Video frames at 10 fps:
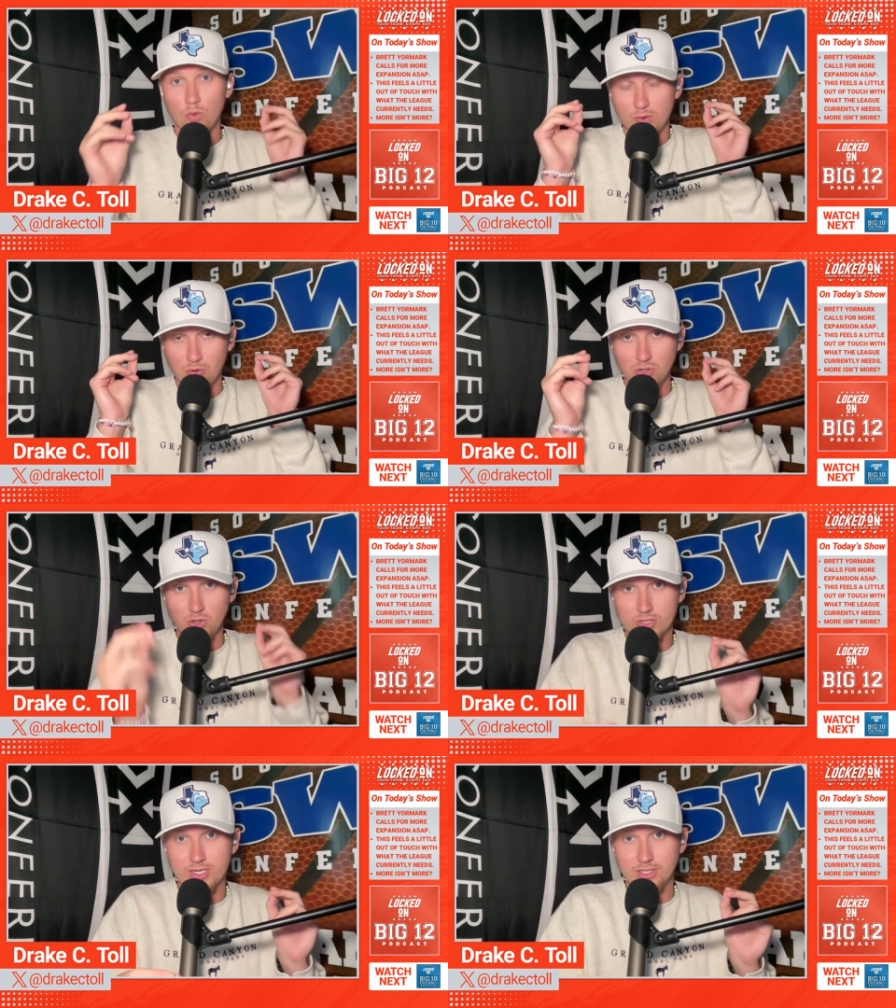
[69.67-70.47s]
we will
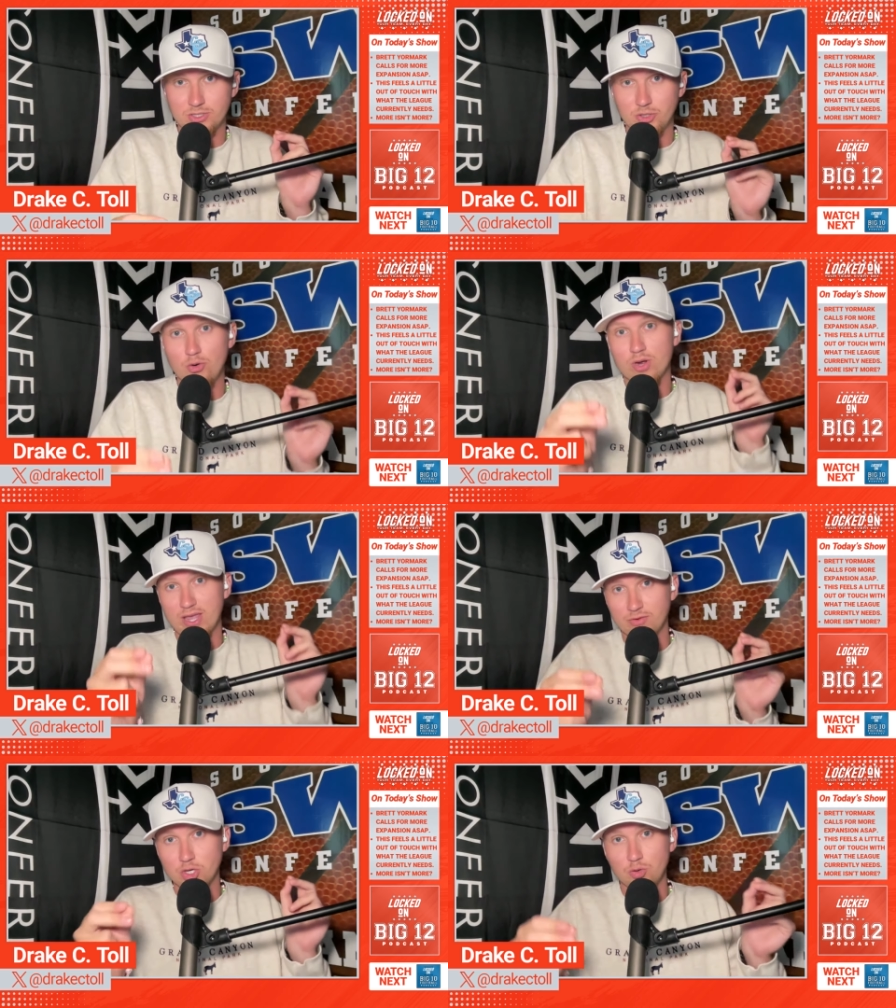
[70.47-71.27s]
look into
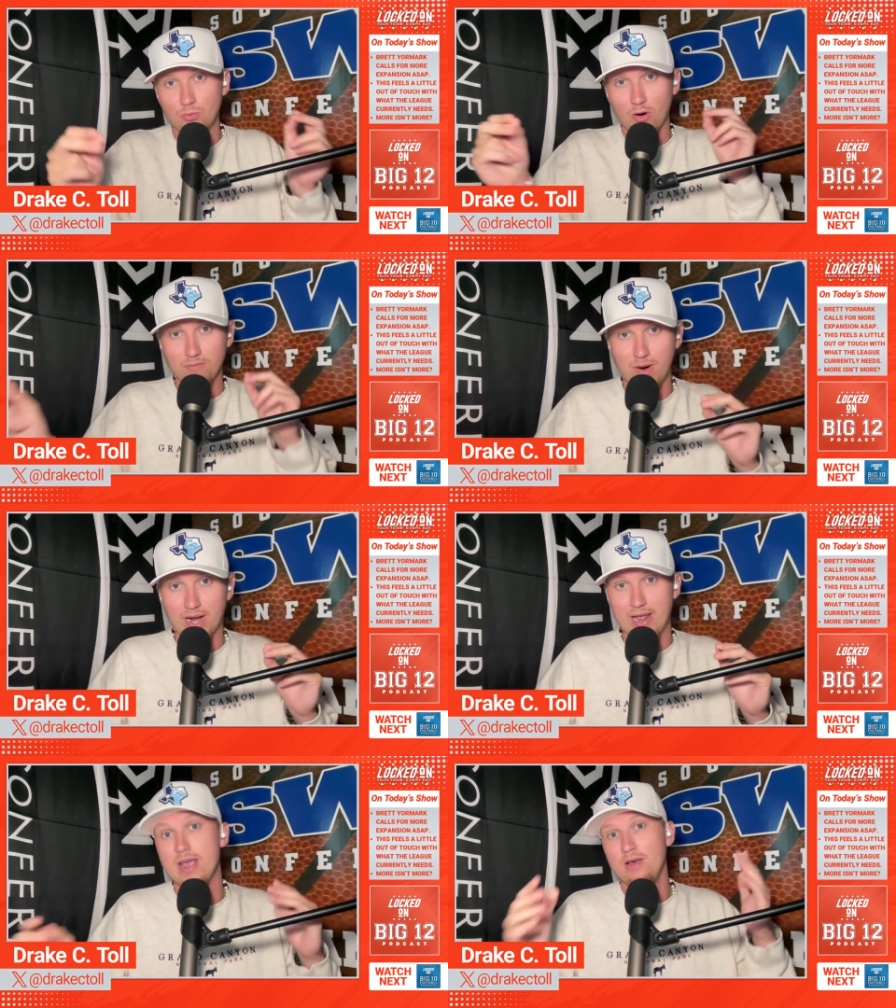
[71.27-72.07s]
giving you more
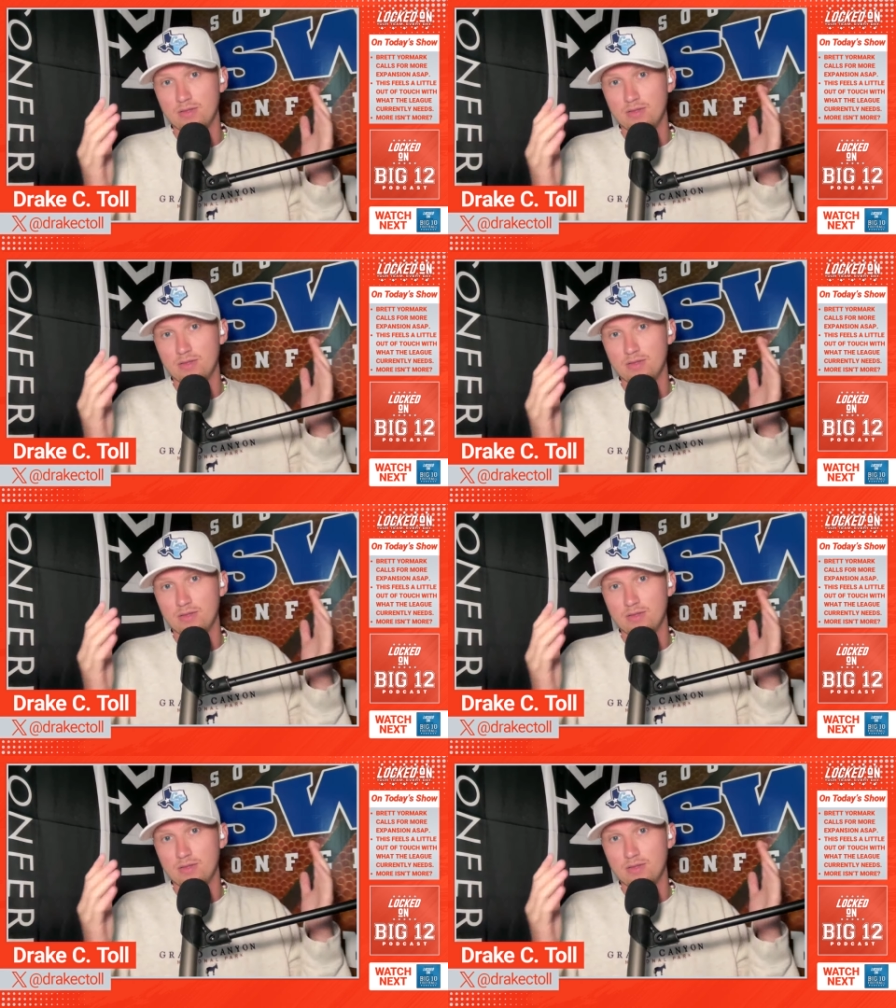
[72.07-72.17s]
money.